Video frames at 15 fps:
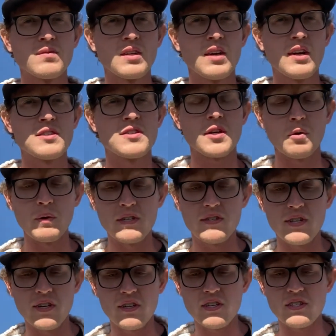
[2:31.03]
And so we
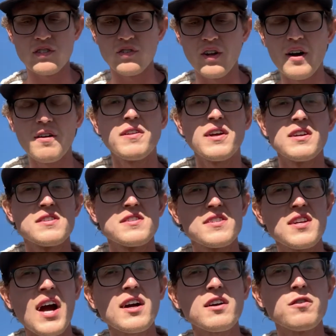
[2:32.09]
see this love that is
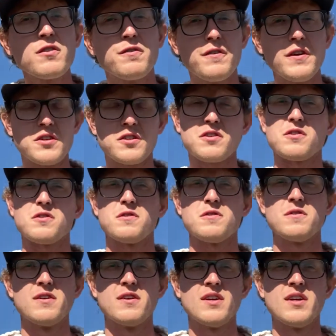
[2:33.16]
sacrificial.
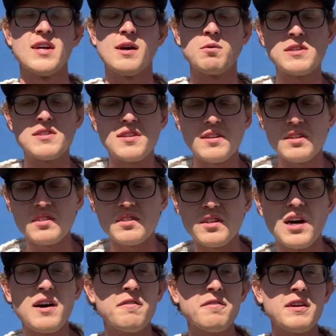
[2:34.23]
And we see this
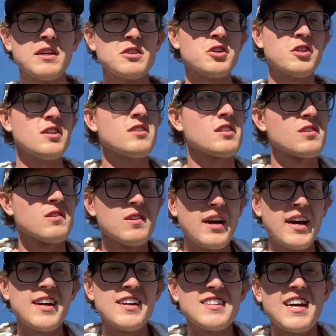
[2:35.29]
love in Jesus
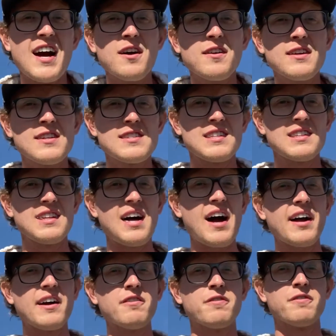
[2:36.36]
laying down his
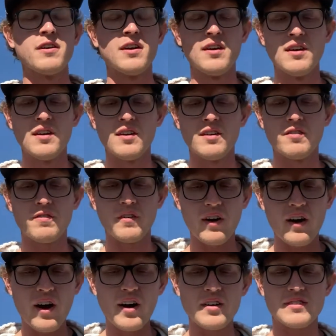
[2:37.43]
life for
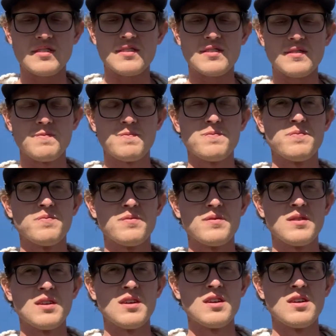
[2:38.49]
us.
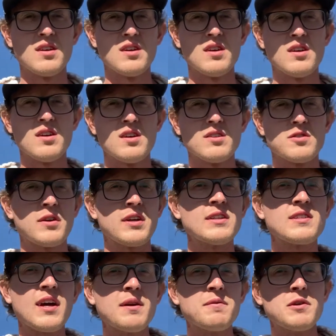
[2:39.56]
So
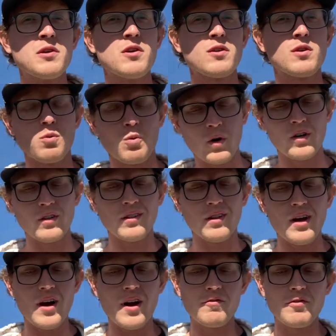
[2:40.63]
anytime you hear the word
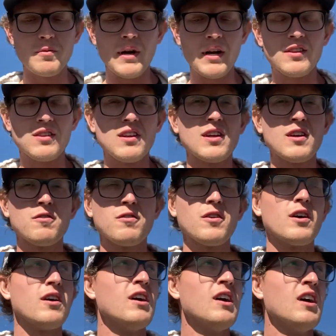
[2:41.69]
love, you might think
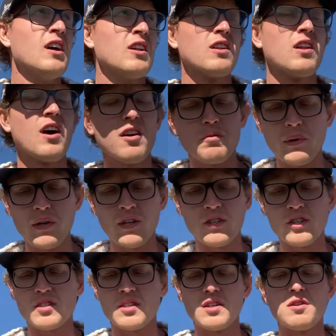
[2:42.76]
of love being
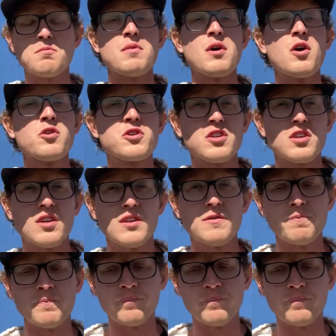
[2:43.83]
just an emotion